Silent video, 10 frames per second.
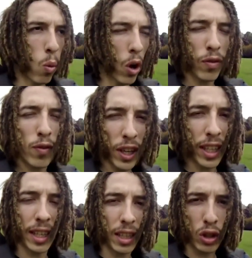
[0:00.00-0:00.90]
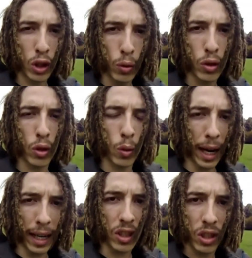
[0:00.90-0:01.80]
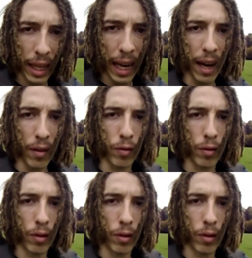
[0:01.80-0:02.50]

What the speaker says: What fucking excuse do you actually have?